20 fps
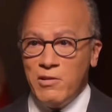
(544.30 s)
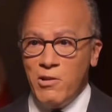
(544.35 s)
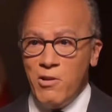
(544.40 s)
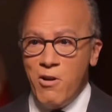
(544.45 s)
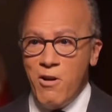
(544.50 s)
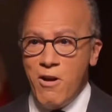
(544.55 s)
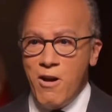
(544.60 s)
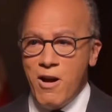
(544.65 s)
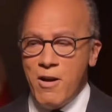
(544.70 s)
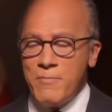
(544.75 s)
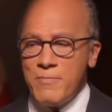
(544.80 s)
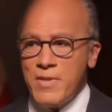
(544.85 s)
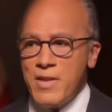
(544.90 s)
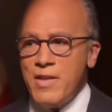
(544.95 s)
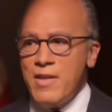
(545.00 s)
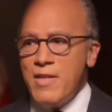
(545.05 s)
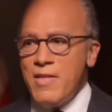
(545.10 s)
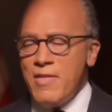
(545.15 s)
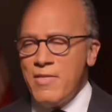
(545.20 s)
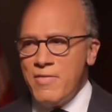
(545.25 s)
the law.
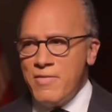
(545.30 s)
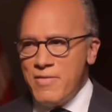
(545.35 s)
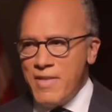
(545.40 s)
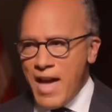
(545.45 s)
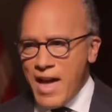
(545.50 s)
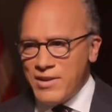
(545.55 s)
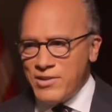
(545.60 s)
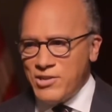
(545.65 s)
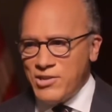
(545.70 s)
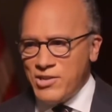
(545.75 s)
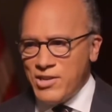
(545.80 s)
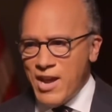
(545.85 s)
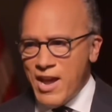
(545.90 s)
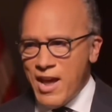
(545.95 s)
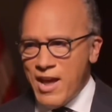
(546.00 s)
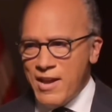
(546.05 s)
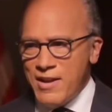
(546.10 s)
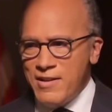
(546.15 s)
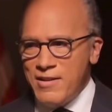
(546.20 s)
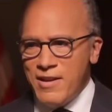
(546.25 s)
That
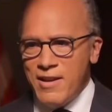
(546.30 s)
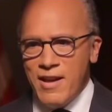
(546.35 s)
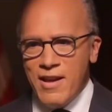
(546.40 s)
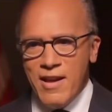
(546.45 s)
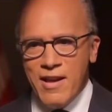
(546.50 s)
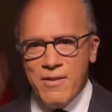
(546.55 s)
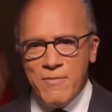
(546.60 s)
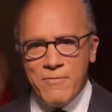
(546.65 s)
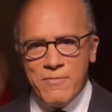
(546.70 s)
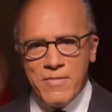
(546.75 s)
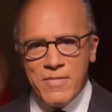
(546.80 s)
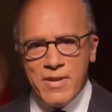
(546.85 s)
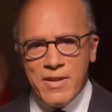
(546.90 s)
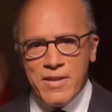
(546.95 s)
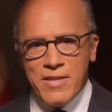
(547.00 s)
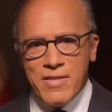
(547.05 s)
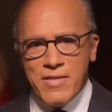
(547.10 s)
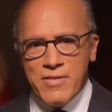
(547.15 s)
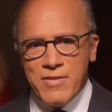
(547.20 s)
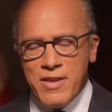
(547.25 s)
said,
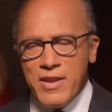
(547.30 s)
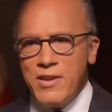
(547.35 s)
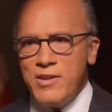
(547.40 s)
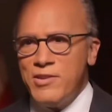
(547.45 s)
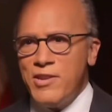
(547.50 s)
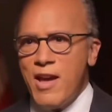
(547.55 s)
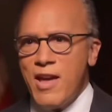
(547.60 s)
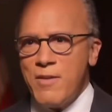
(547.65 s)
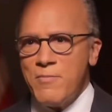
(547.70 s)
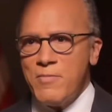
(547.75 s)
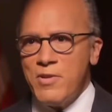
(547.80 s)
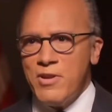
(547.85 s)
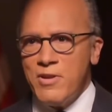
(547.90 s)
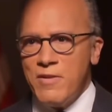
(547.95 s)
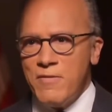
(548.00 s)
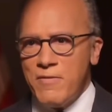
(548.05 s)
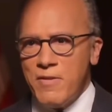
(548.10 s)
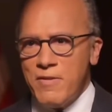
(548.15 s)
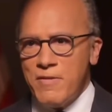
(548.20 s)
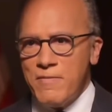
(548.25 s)
the
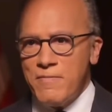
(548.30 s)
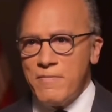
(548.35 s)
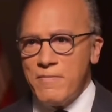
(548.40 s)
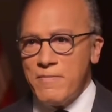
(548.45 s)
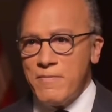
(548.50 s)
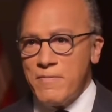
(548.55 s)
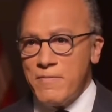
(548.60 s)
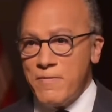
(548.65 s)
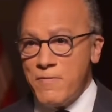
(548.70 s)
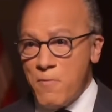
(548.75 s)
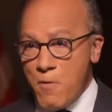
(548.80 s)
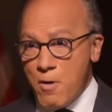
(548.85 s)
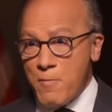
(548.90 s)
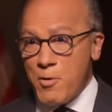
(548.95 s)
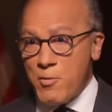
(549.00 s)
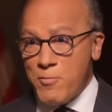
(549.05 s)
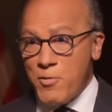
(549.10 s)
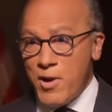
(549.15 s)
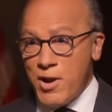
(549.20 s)
indictment of a former